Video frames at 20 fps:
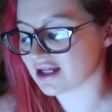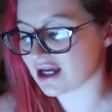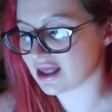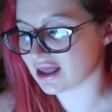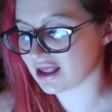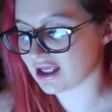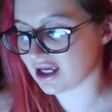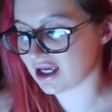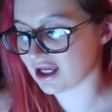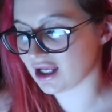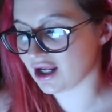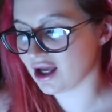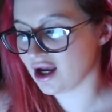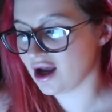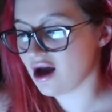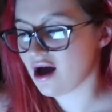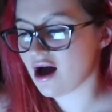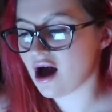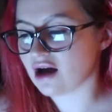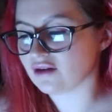And then
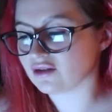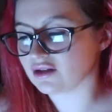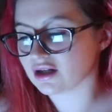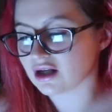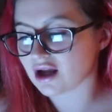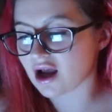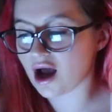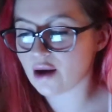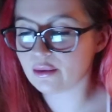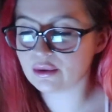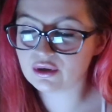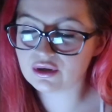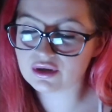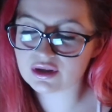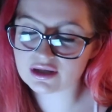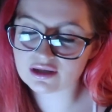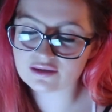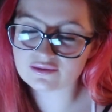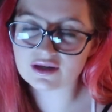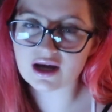I've got a couple
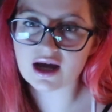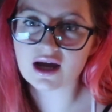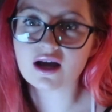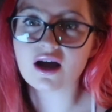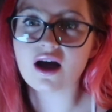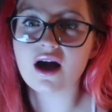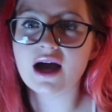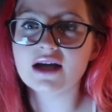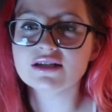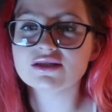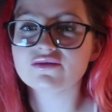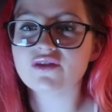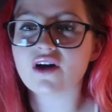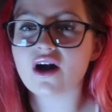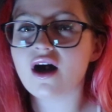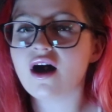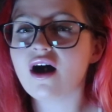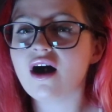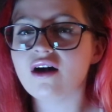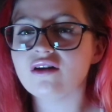that I've like kind of
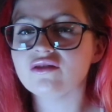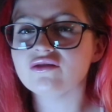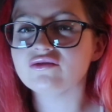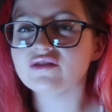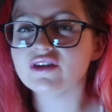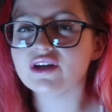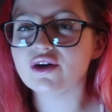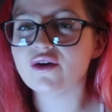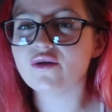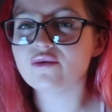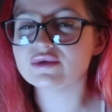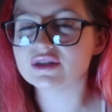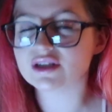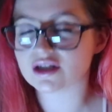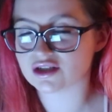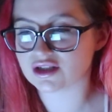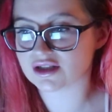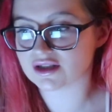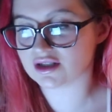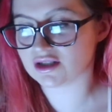half filmed. I
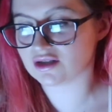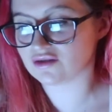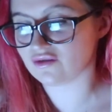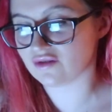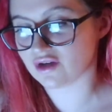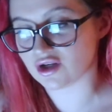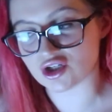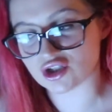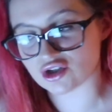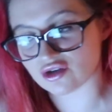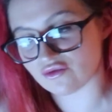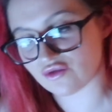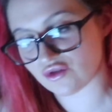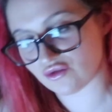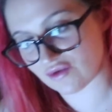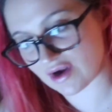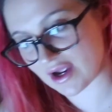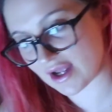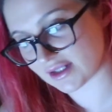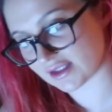just need to finish off the
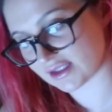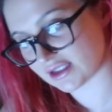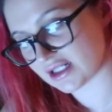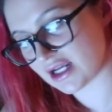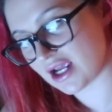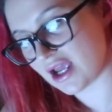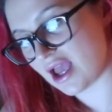rest.